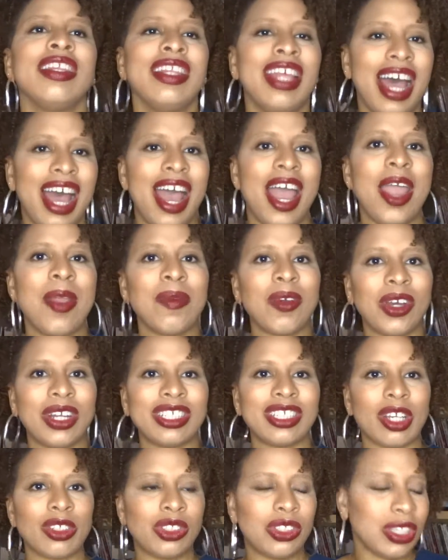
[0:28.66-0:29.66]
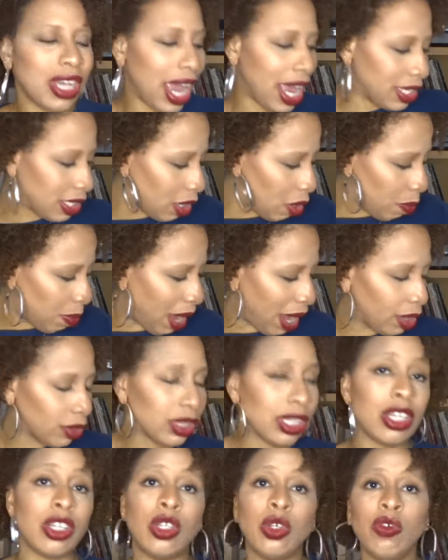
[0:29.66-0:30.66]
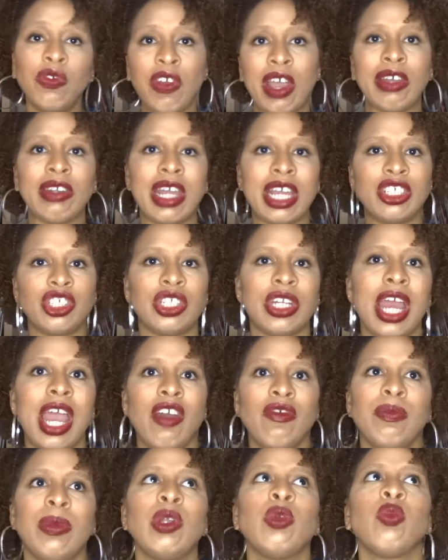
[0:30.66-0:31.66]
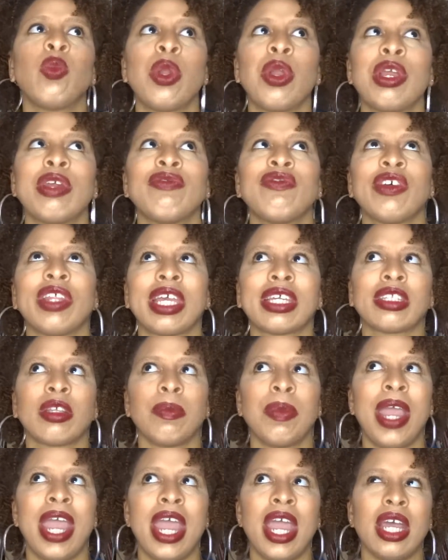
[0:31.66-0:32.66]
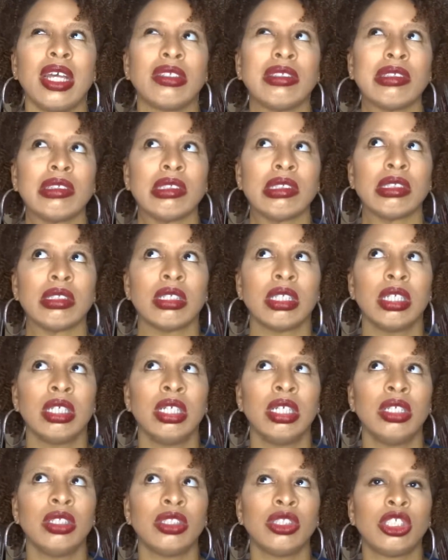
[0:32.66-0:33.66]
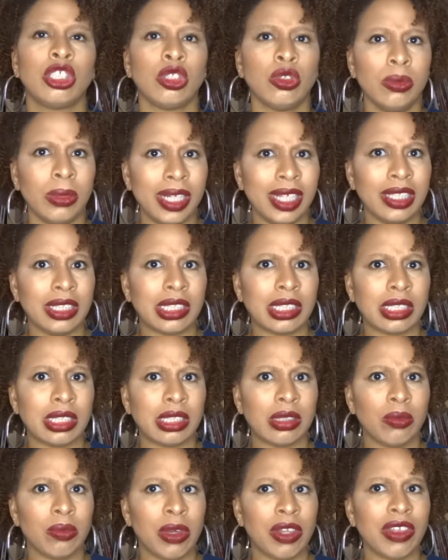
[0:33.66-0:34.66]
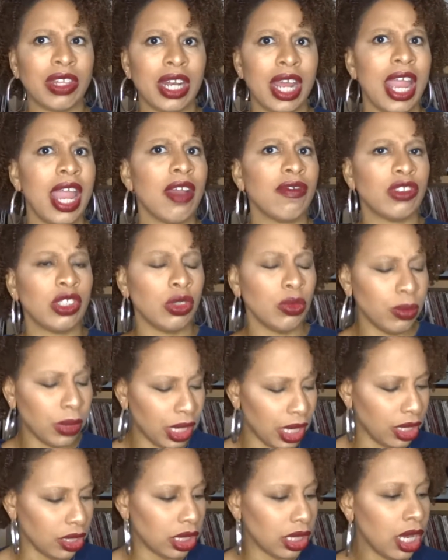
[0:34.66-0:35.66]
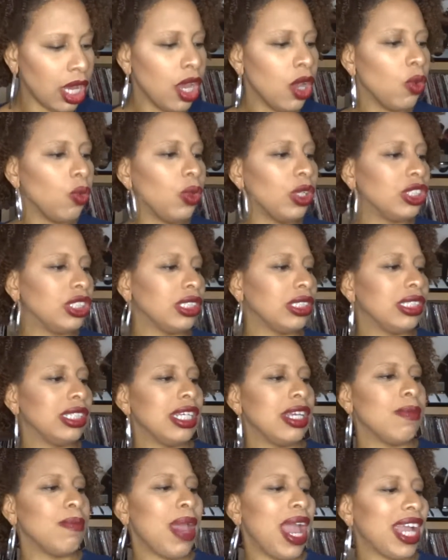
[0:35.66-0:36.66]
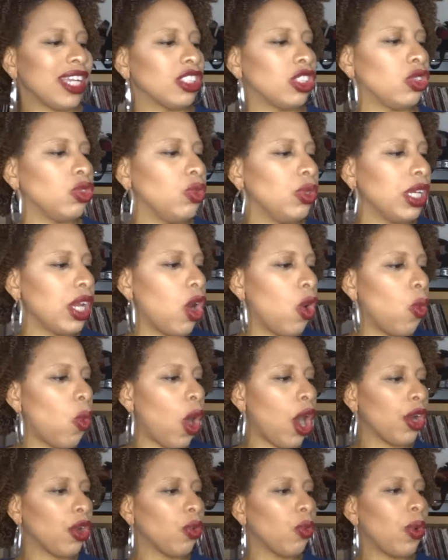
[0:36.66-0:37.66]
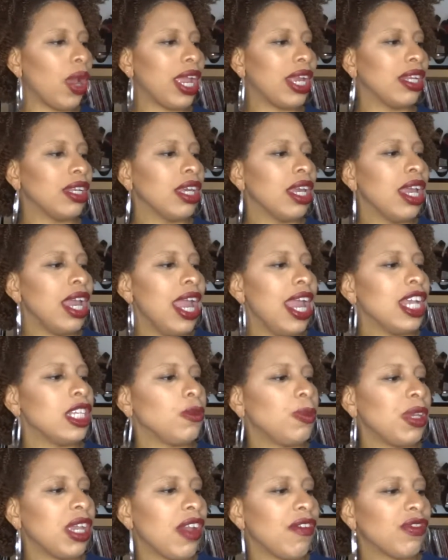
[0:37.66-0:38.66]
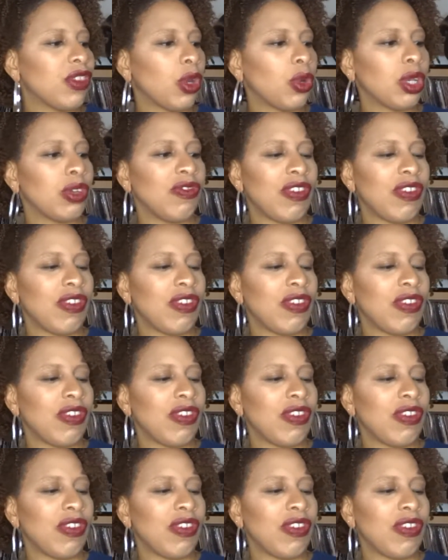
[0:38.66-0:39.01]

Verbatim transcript: I'm going to talk to you guys about the new foundation I have been wearing for like the past two months, month and a half, two months, which is the MAC Studio Waterweight S P F thirty